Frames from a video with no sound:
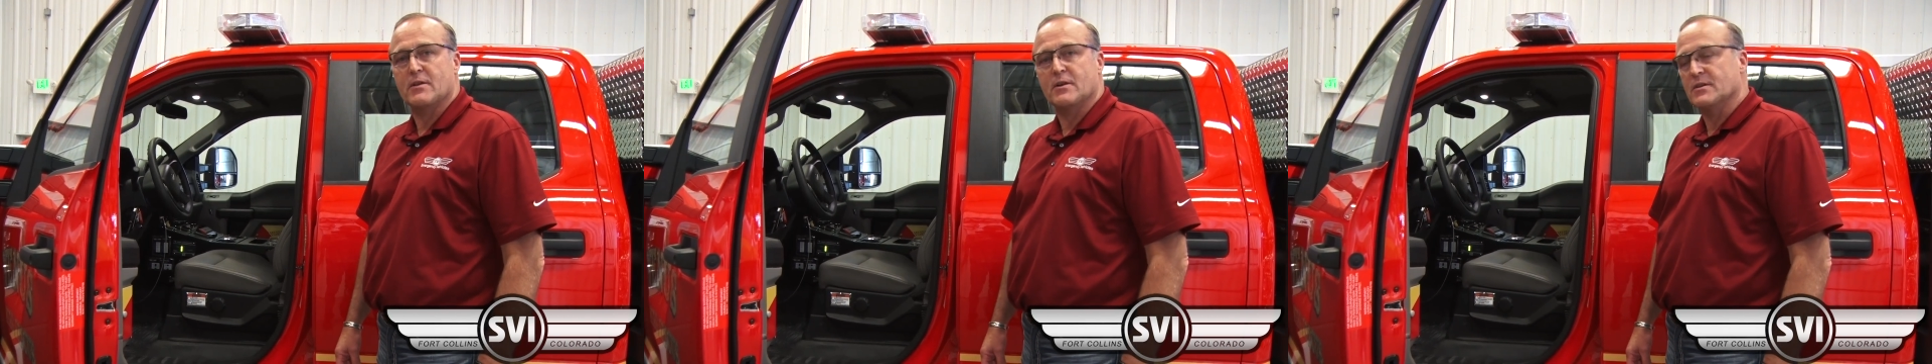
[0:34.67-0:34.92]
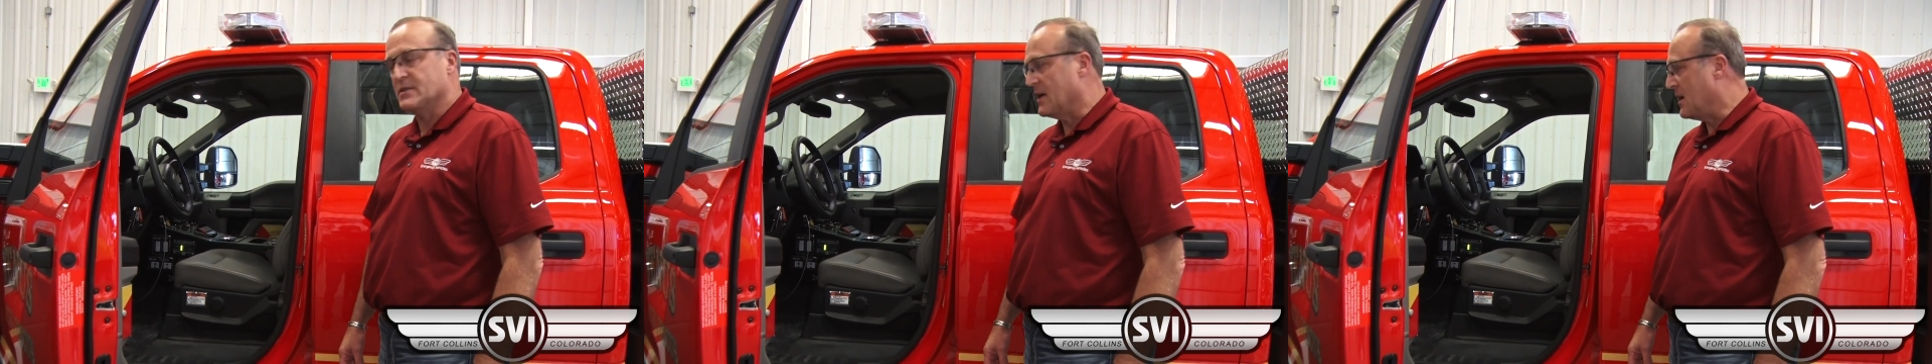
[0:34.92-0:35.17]

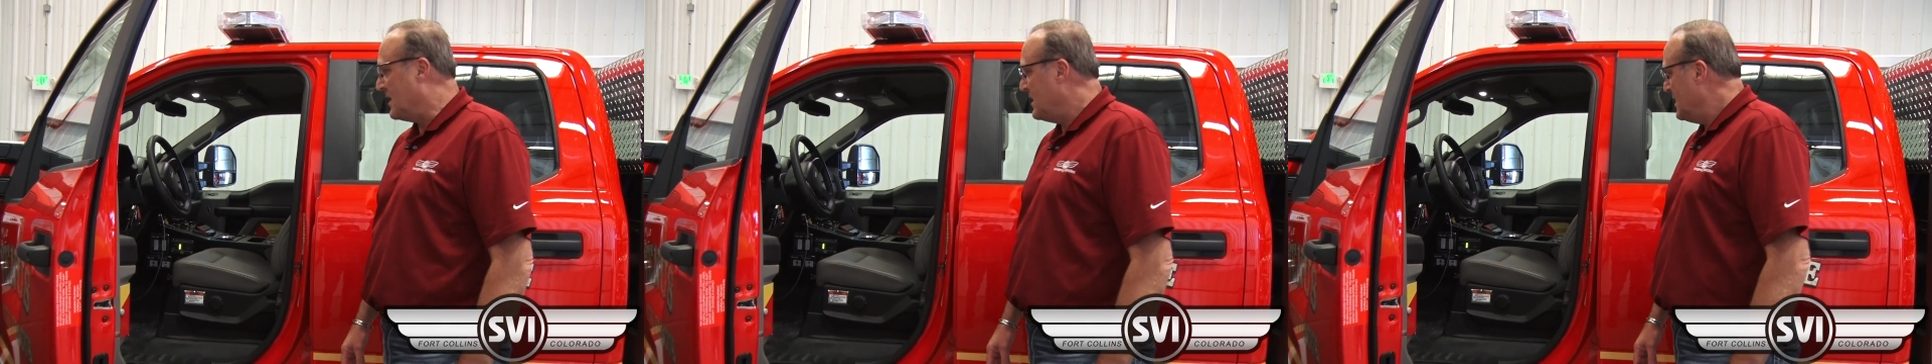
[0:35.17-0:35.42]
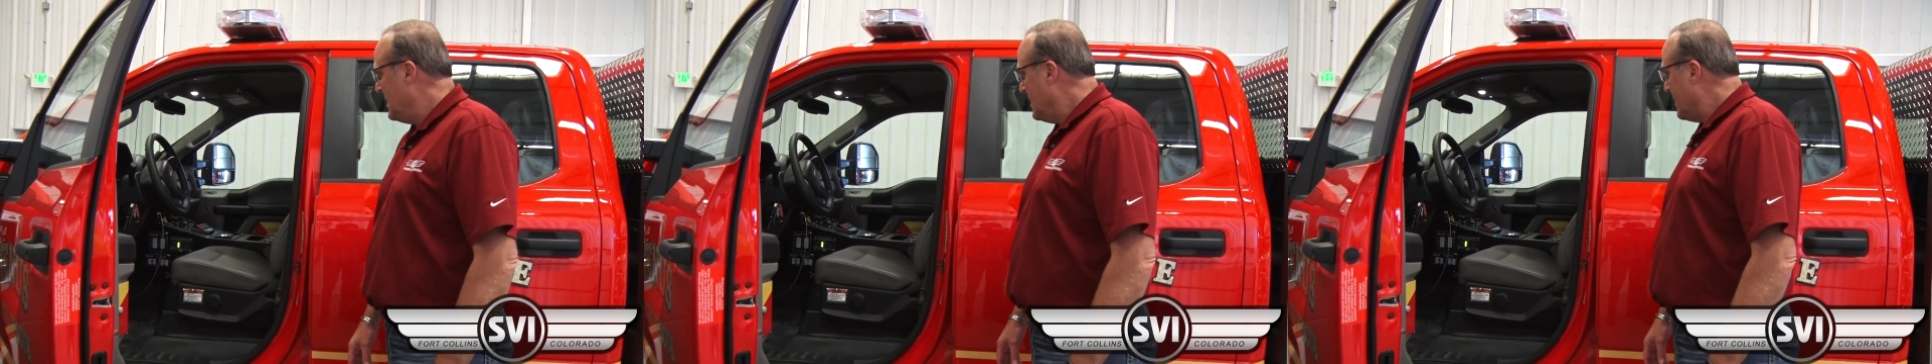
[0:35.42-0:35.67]
There's a
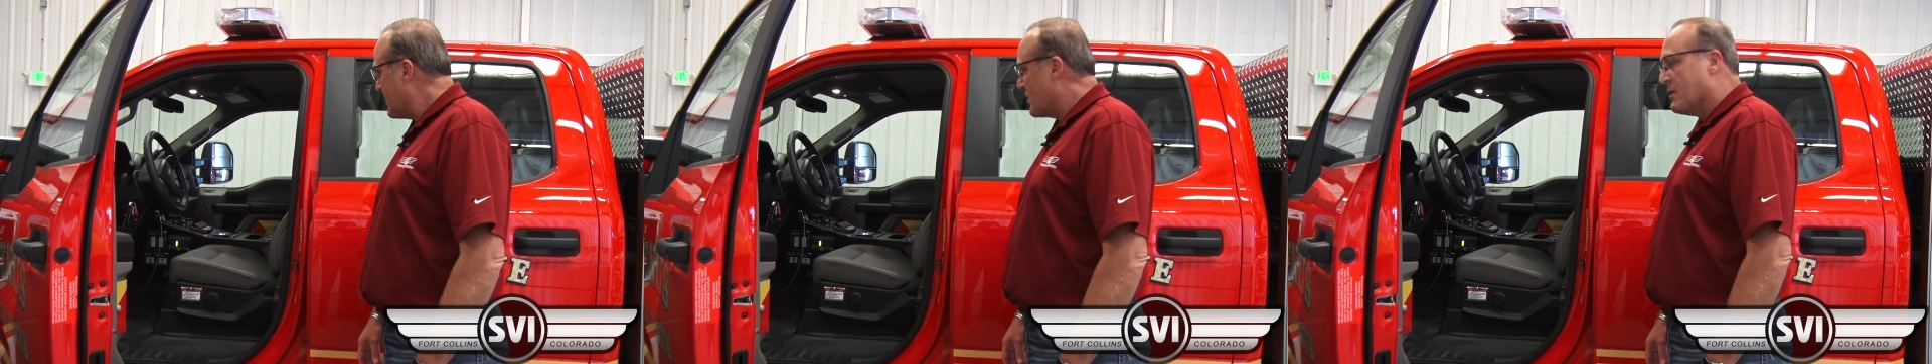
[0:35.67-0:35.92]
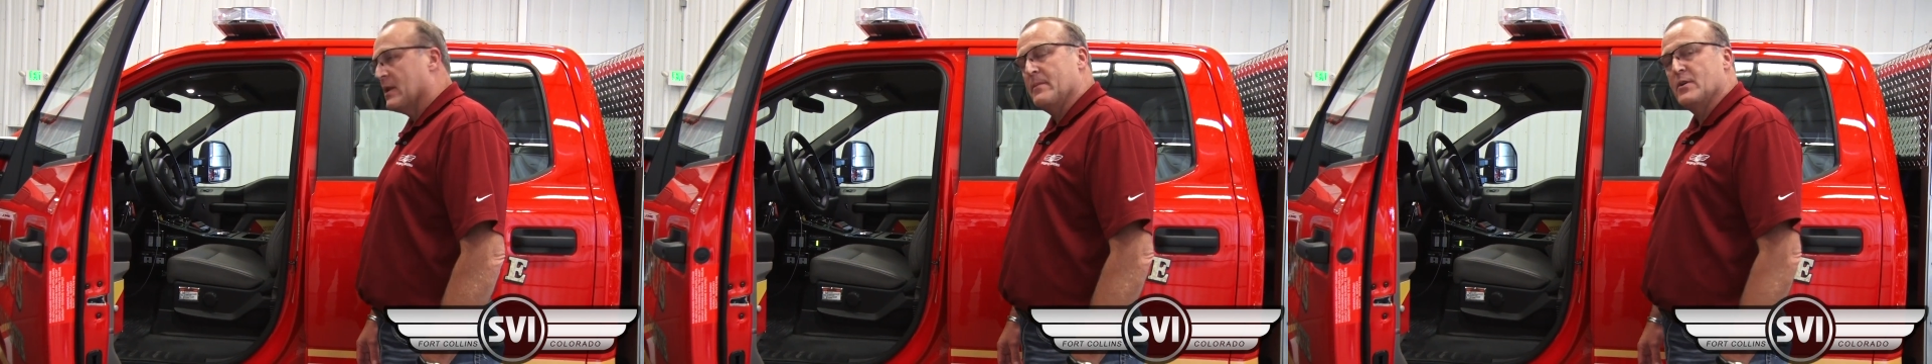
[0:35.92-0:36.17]

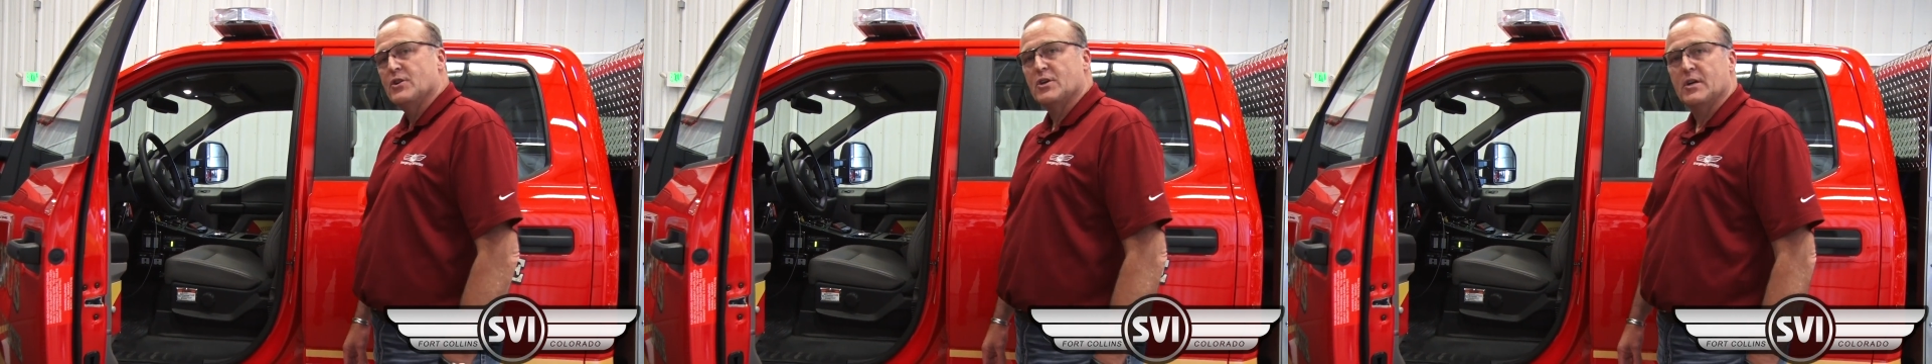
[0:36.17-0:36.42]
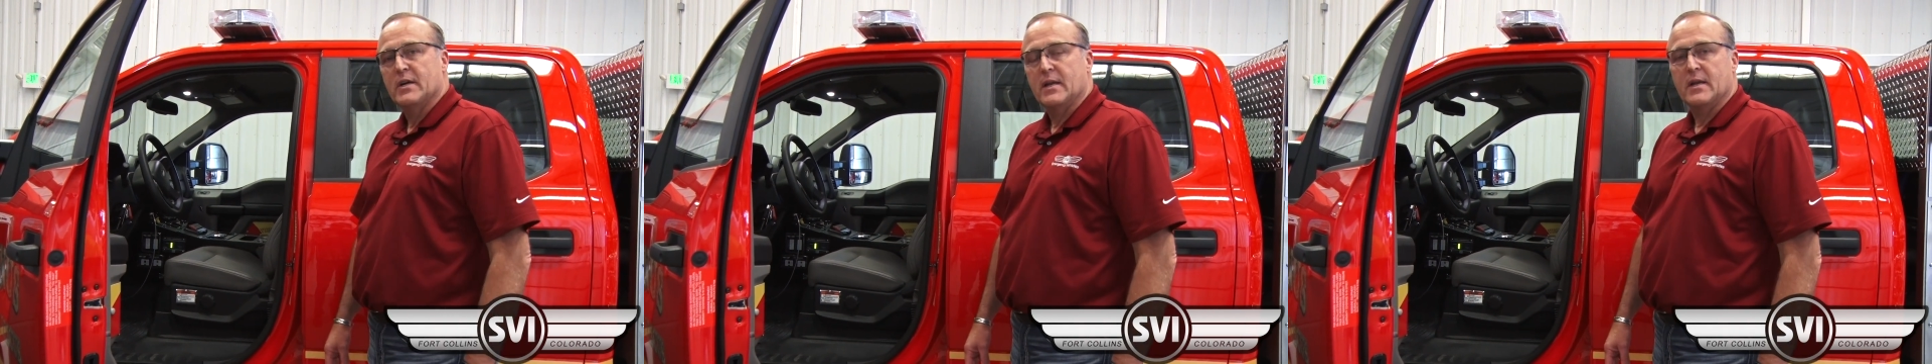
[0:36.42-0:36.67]
thermal
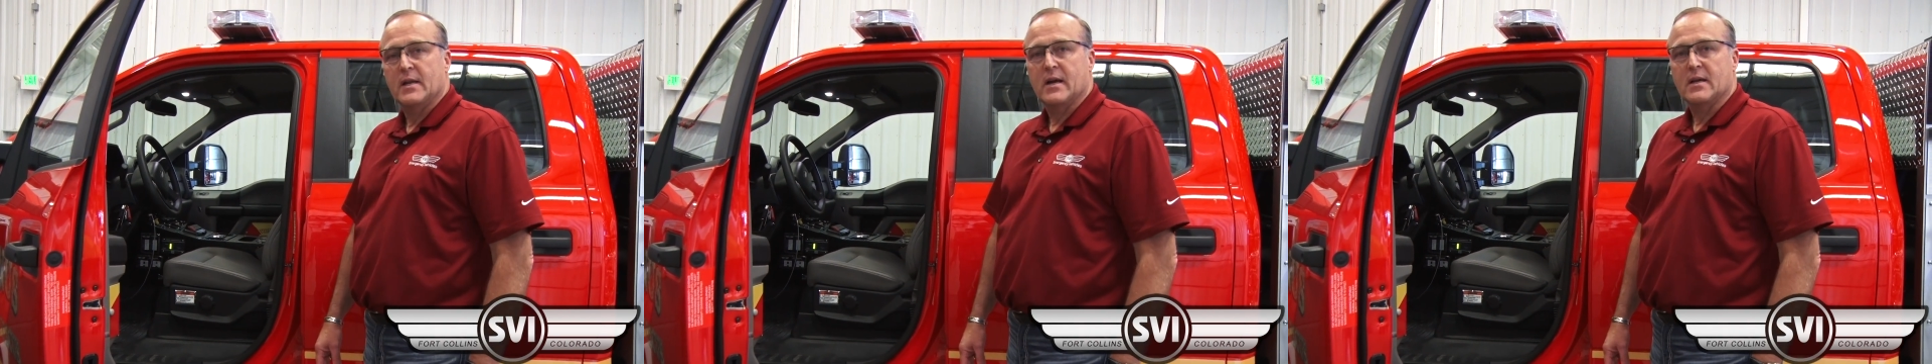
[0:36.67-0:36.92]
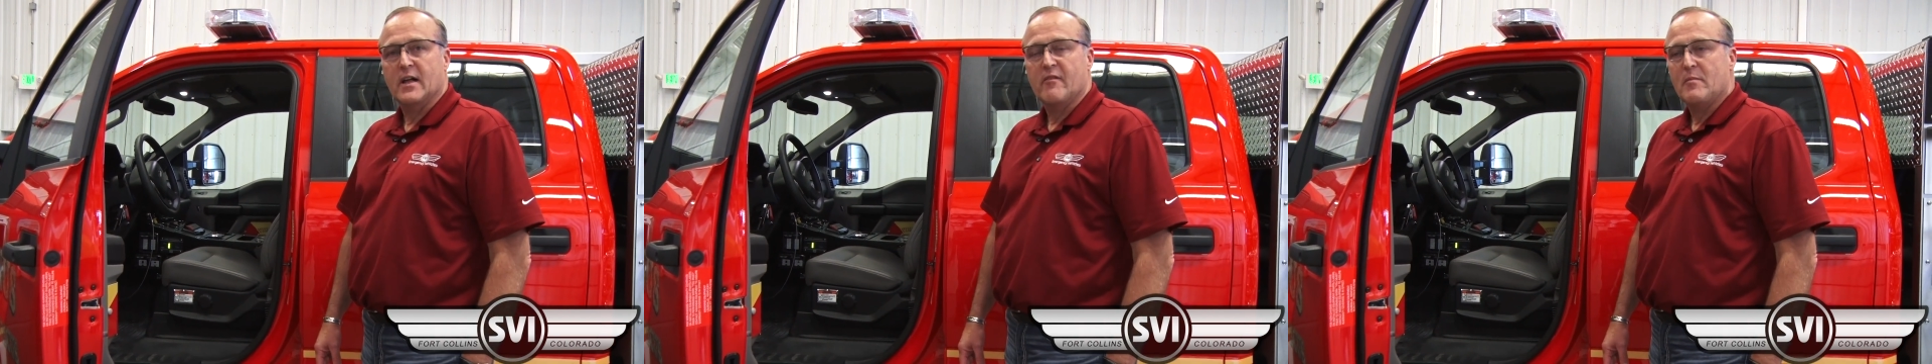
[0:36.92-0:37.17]
imager and uh,
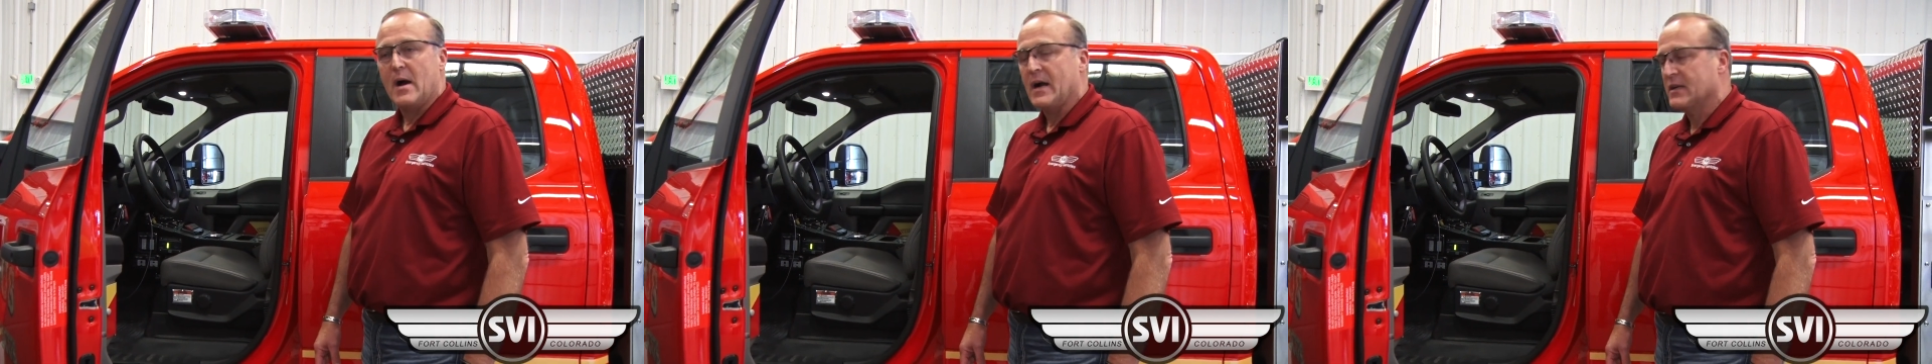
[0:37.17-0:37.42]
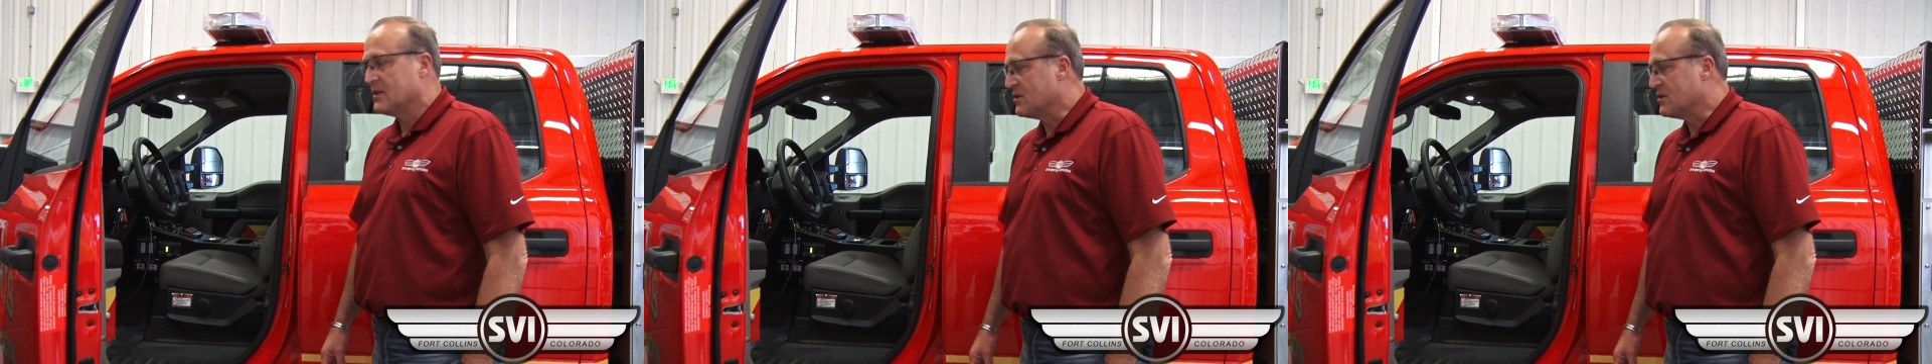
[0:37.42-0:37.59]
glove box